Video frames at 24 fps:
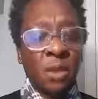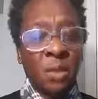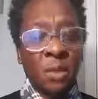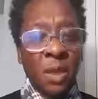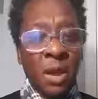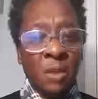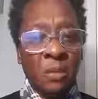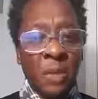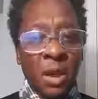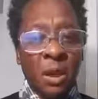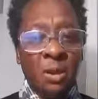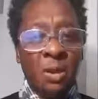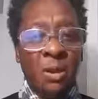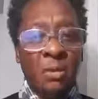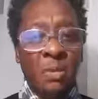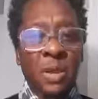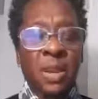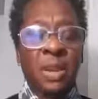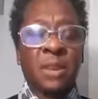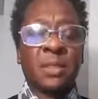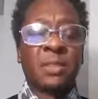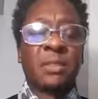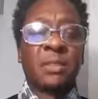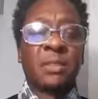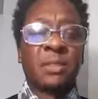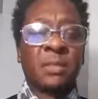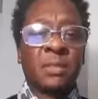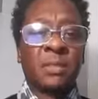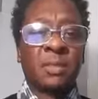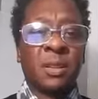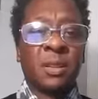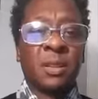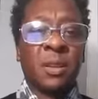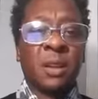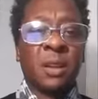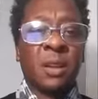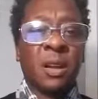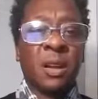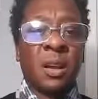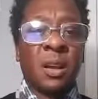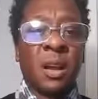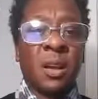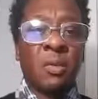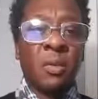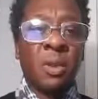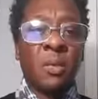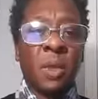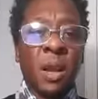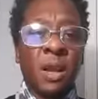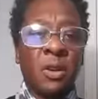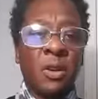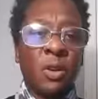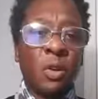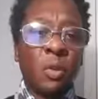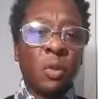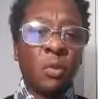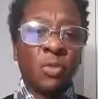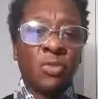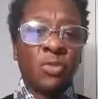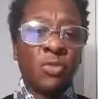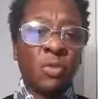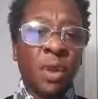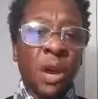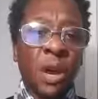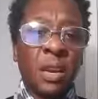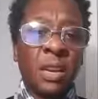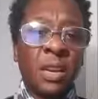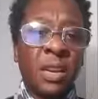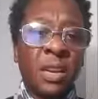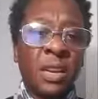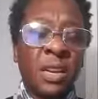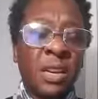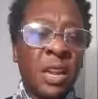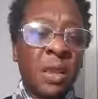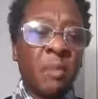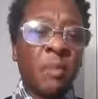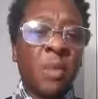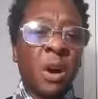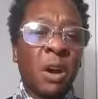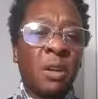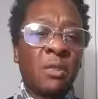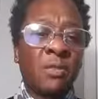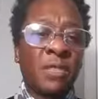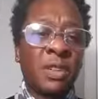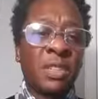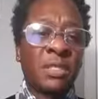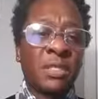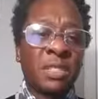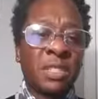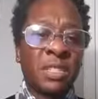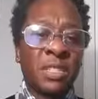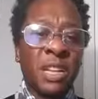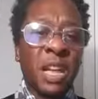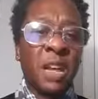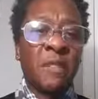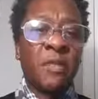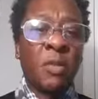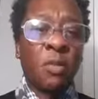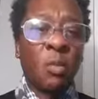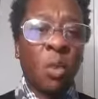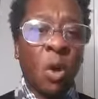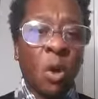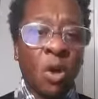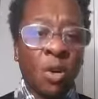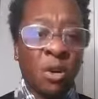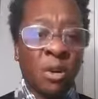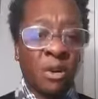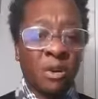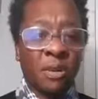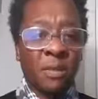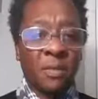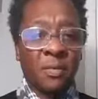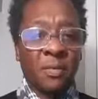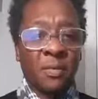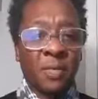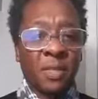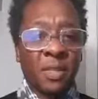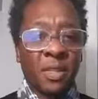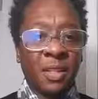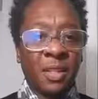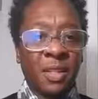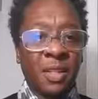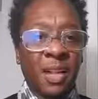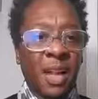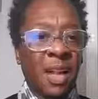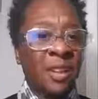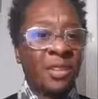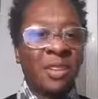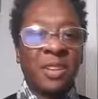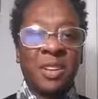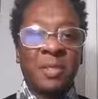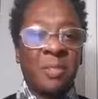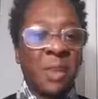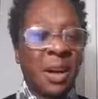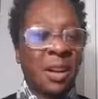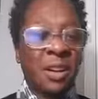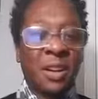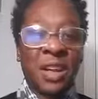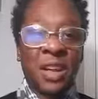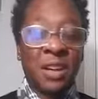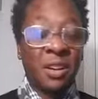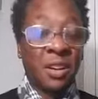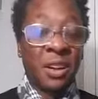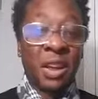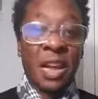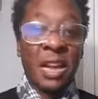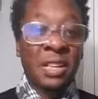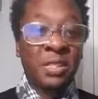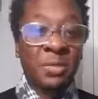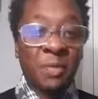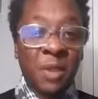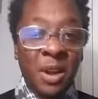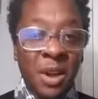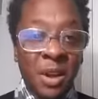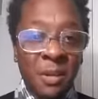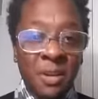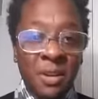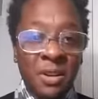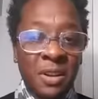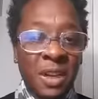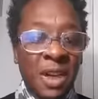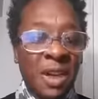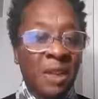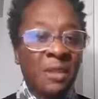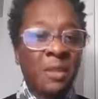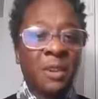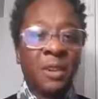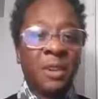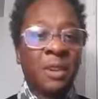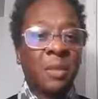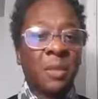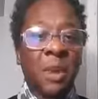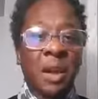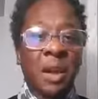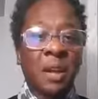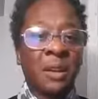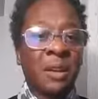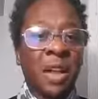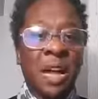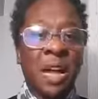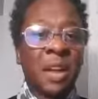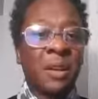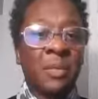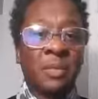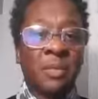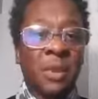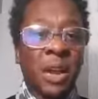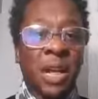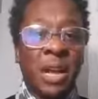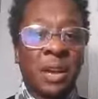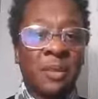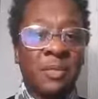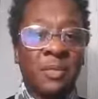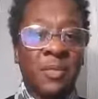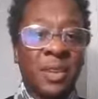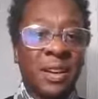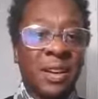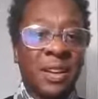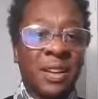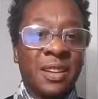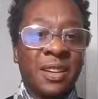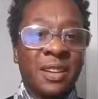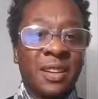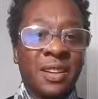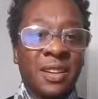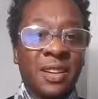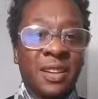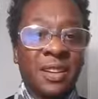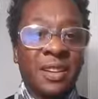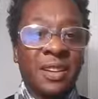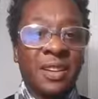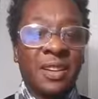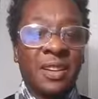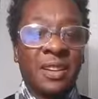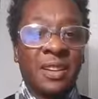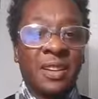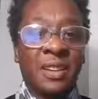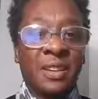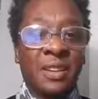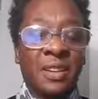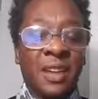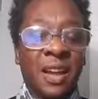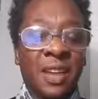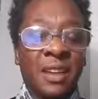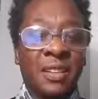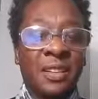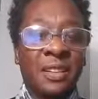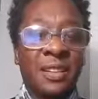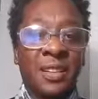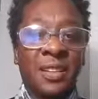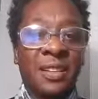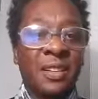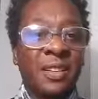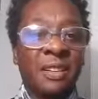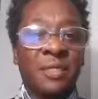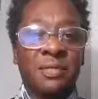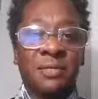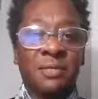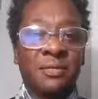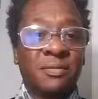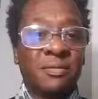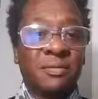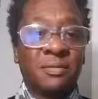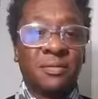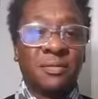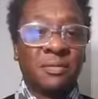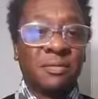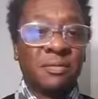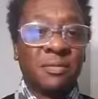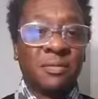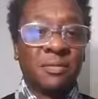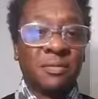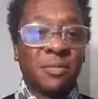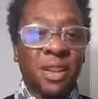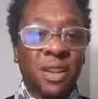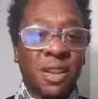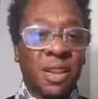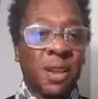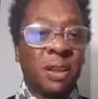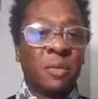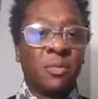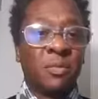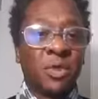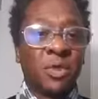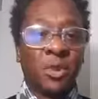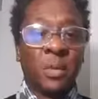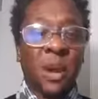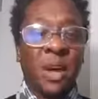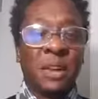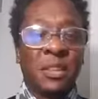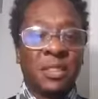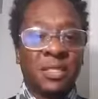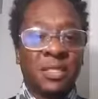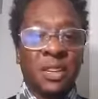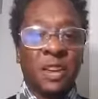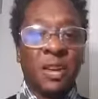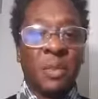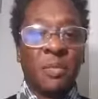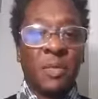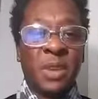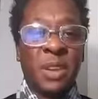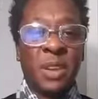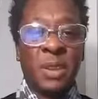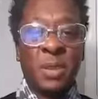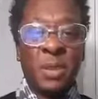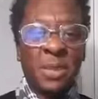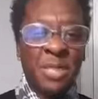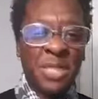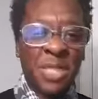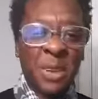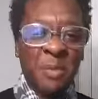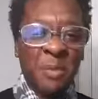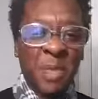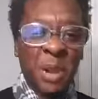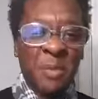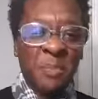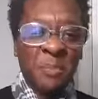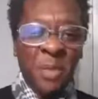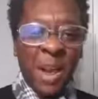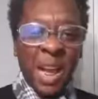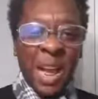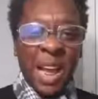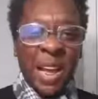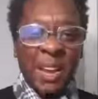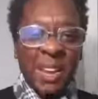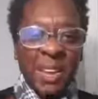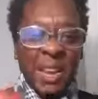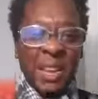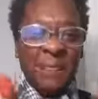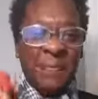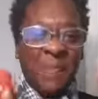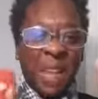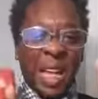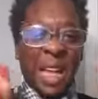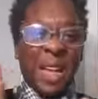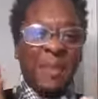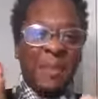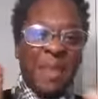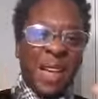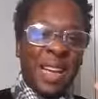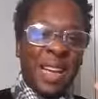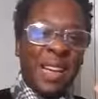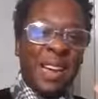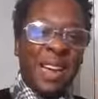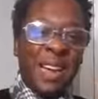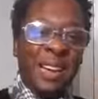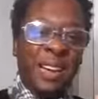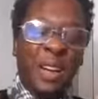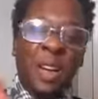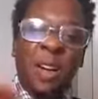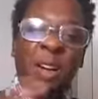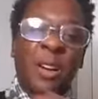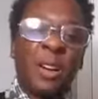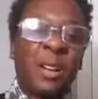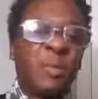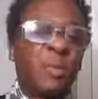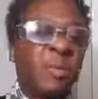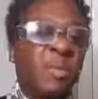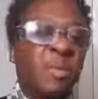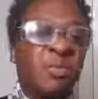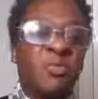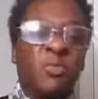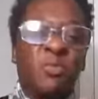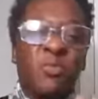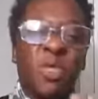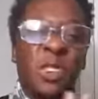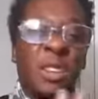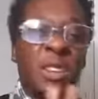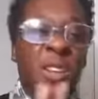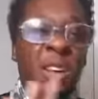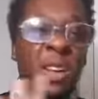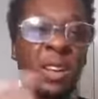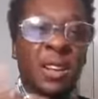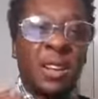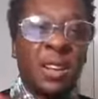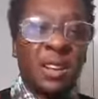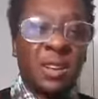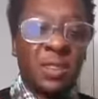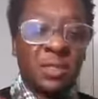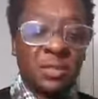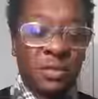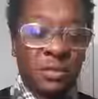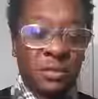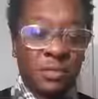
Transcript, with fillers: about Malcolm X. I read about Noble Drew Ali, Denmark Vincent, David Walker. I learned about a lot. Elijah Muhammad. I learned about a lot of black men. I didn't need him, nobody to tell me, you should be proud. He a black man like you. Oh, it was ridiculous.